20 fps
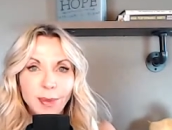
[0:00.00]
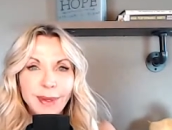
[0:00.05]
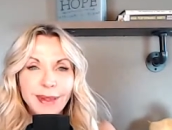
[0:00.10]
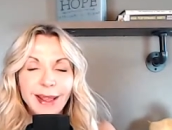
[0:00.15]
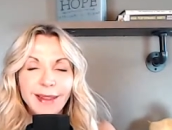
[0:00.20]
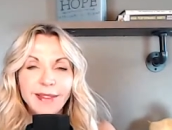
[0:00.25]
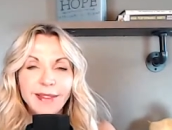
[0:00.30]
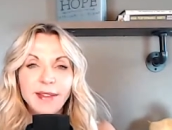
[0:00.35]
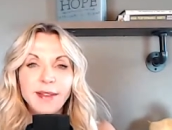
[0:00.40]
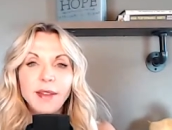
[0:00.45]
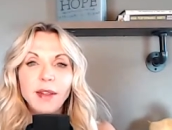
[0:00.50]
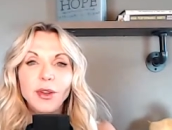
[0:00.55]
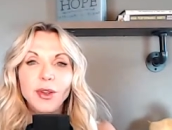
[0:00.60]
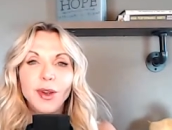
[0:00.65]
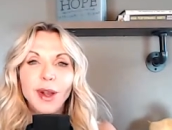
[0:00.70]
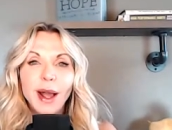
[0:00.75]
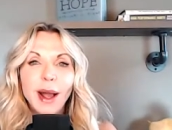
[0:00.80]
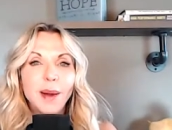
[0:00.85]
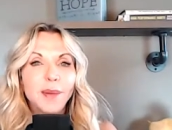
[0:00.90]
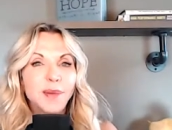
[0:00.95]
but that
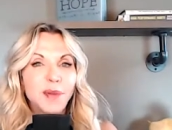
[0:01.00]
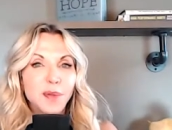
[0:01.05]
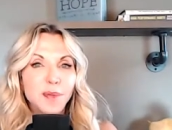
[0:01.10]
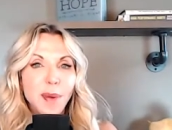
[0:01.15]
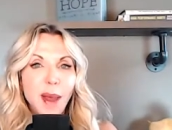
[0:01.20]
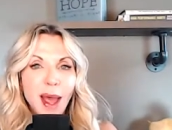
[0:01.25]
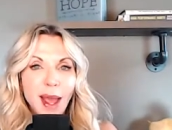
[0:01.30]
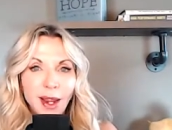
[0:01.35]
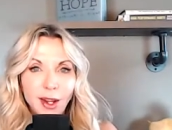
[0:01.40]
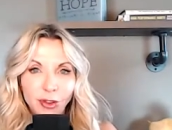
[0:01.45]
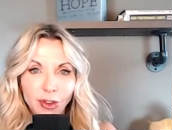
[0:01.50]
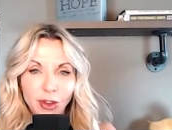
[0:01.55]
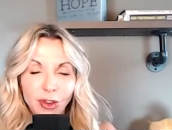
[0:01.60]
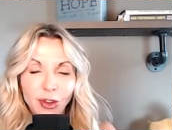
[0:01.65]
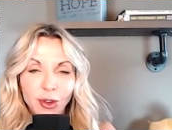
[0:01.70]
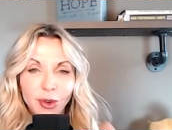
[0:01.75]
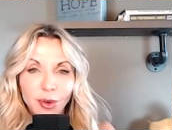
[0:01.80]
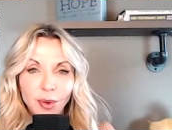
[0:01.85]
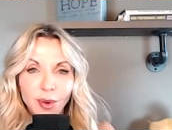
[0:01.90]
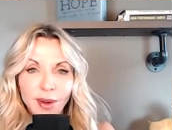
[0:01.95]
still comes back
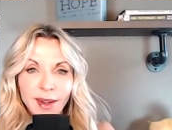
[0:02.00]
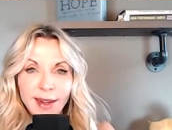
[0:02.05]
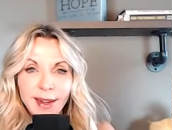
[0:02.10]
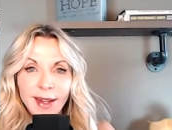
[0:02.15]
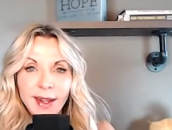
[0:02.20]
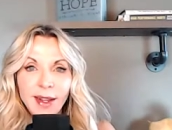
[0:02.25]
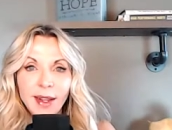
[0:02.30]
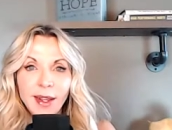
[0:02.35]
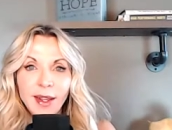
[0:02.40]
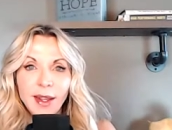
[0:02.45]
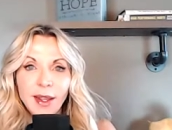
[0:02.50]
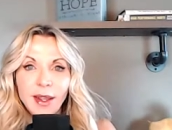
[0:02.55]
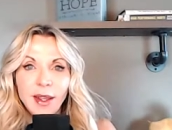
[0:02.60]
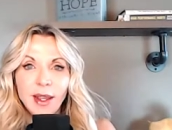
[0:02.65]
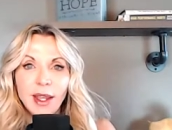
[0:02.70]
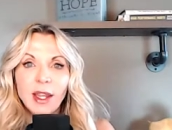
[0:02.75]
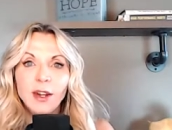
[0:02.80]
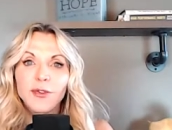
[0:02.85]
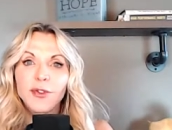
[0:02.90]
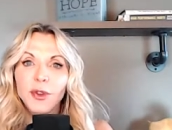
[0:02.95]
to
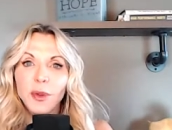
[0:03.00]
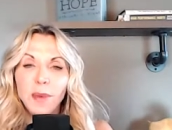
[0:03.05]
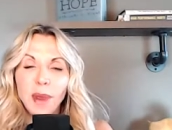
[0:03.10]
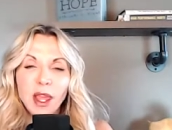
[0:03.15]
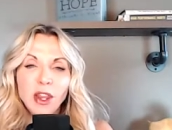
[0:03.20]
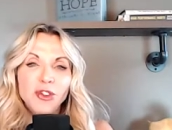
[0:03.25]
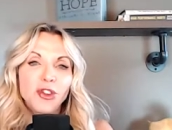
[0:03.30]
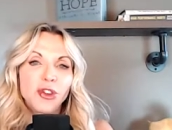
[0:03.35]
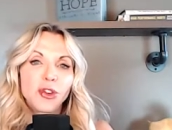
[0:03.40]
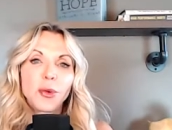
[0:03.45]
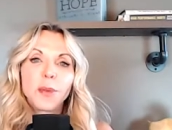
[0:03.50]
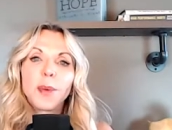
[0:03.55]
inflammation.